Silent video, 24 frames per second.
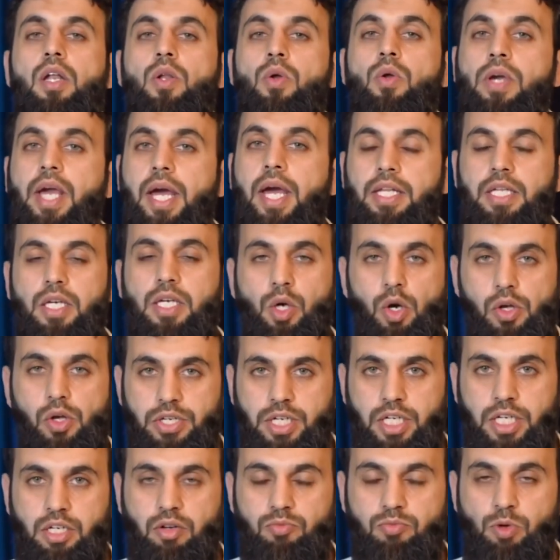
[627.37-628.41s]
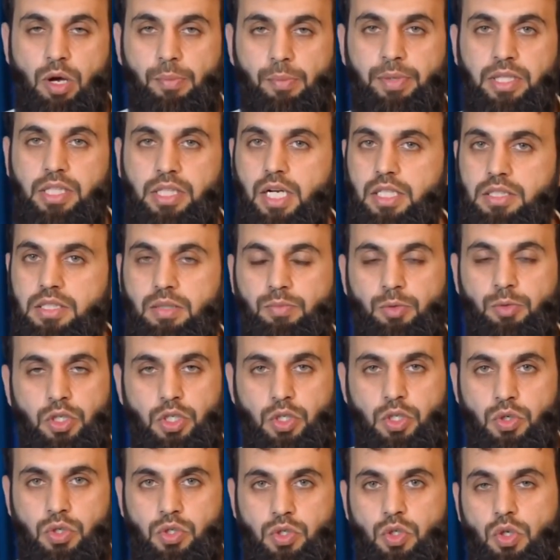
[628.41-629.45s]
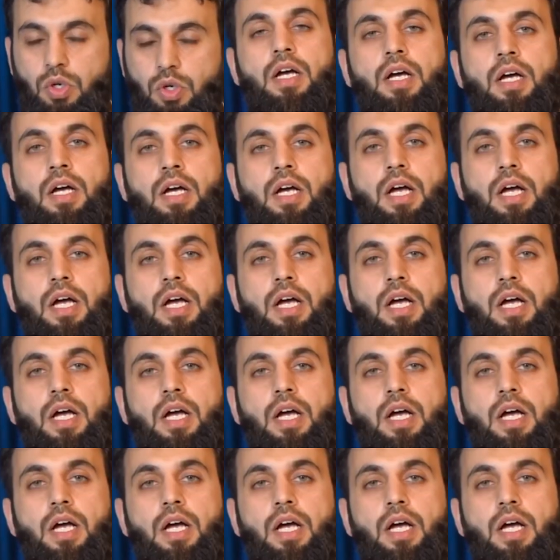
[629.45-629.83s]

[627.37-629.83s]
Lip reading: look at the content of Muhammad Qasim on YouTube,